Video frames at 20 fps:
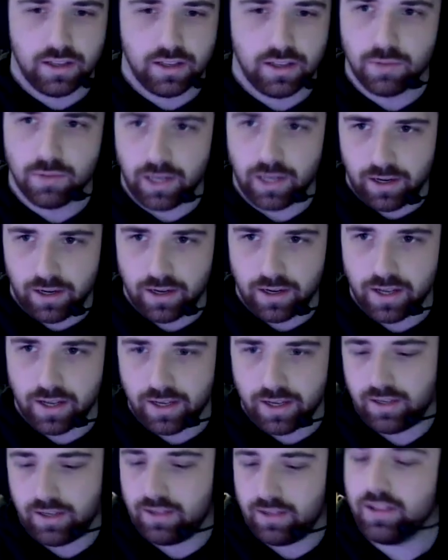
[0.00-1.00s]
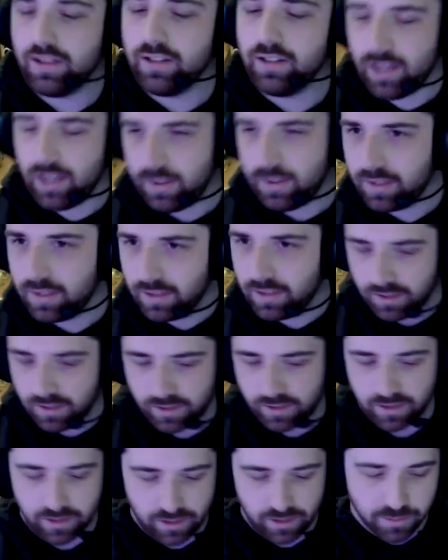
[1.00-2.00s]
wait a day and then you have to
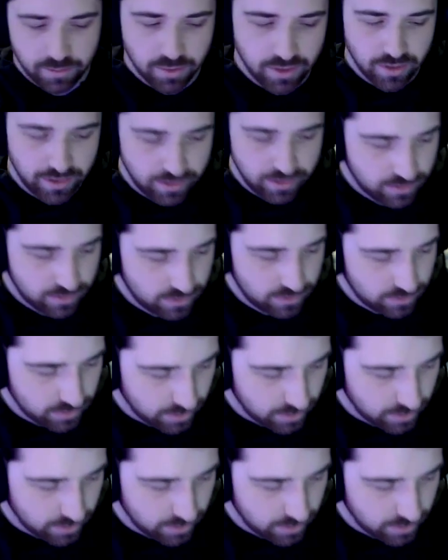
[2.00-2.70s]
inoculate your plates.